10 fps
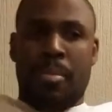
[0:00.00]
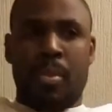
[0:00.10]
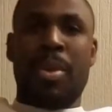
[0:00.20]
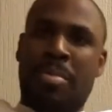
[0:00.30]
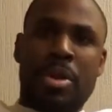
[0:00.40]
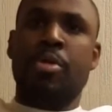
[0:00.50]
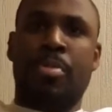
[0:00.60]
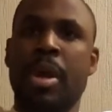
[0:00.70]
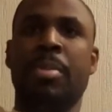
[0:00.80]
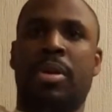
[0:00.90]
When two
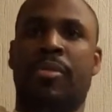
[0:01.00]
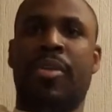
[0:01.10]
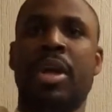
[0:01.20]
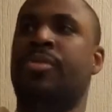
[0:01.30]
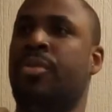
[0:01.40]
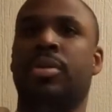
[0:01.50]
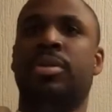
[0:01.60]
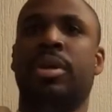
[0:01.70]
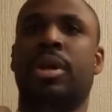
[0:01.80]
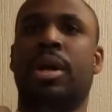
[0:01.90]
people are faithful,
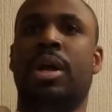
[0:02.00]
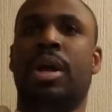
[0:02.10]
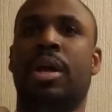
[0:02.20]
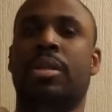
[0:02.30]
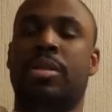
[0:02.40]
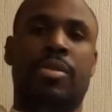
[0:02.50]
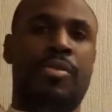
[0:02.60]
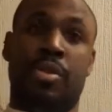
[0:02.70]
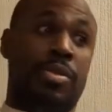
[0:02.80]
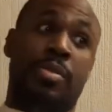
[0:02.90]

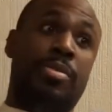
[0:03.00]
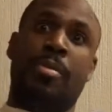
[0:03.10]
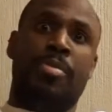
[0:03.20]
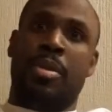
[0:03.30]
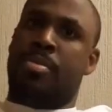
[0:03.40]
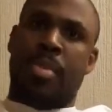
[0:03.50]
the